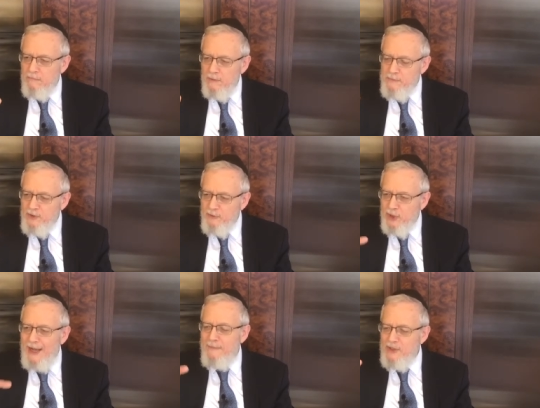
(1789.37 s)
observe
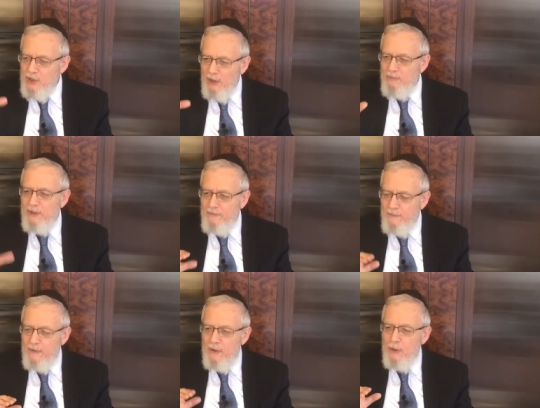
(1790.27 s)
Shabbos, Yom
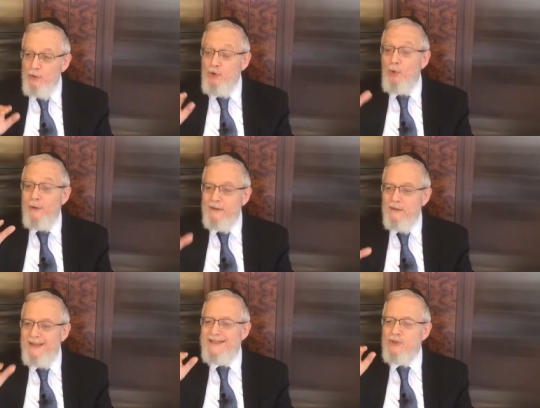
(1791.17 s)
Do it.
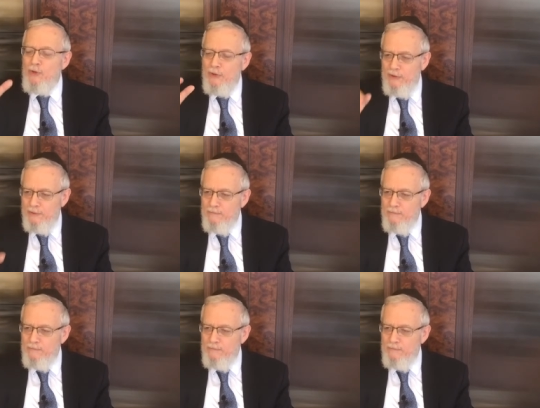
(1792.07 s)
It's good.